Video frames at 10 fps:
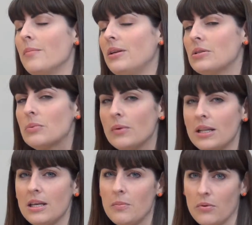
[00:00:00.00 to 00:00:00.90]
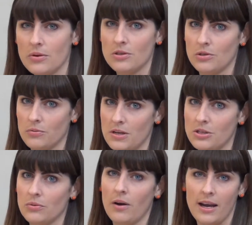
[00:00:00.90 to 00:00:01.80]
but it's really important to read
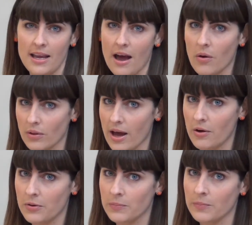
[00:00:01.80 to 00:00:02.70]
your writing out loud.